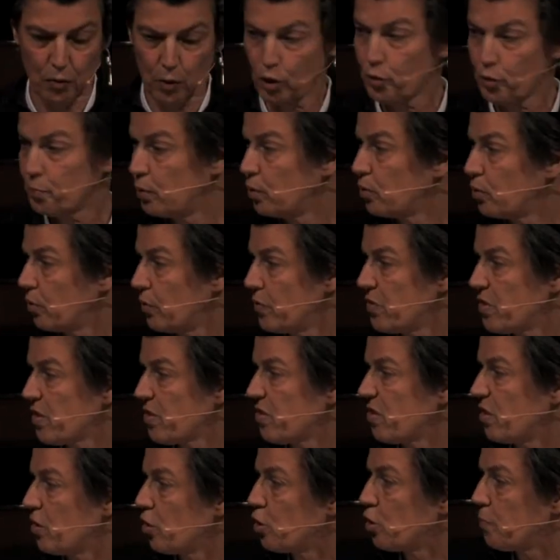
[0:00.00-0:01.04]
like
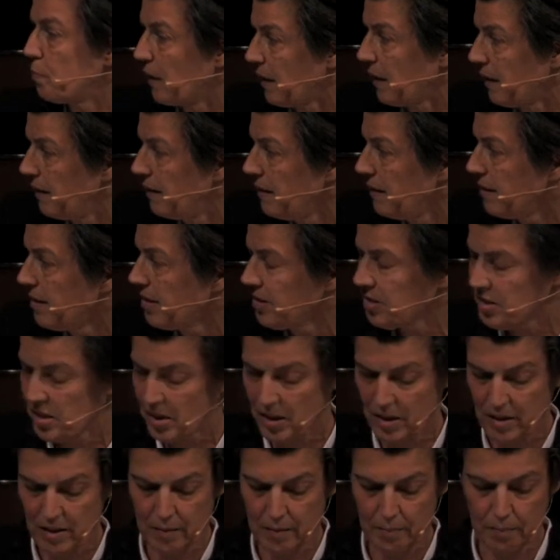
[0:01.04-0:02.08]
to consider
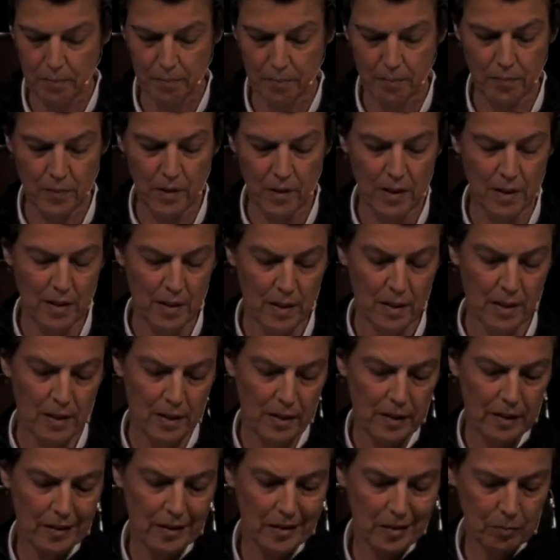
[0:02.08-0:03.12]
this as
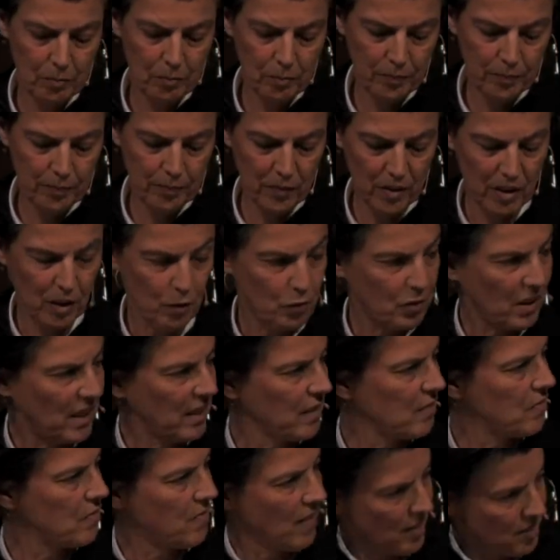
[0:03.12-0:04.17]
starting
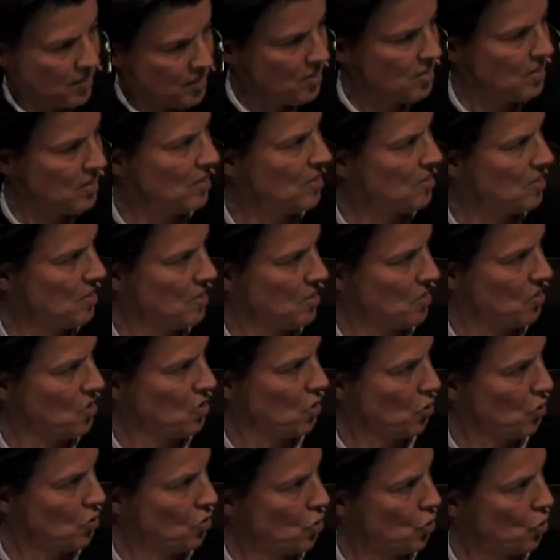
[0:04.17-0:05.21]
point of
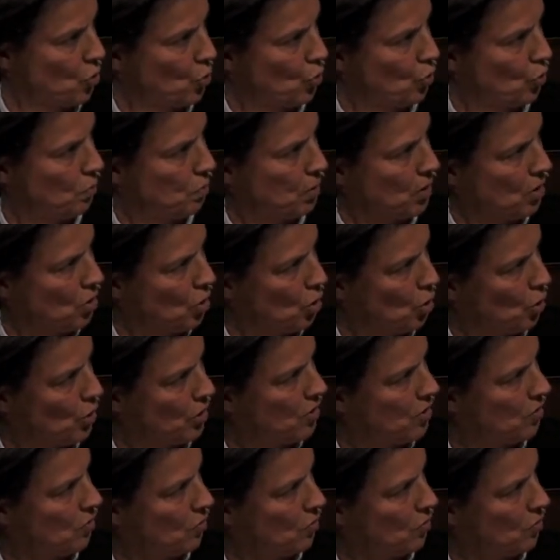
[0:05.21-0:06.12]
our discussion,